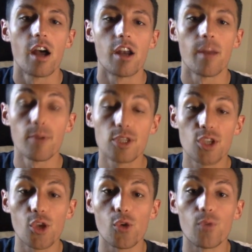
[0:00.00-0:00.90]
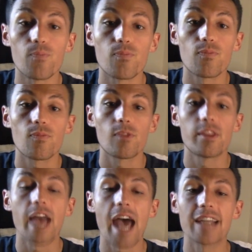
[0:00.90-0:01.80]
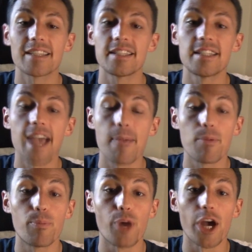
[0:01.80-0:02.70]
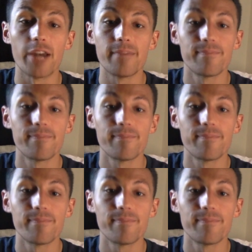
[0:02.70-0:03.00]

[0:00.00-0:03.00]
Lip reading: Number two, not as in-depth, but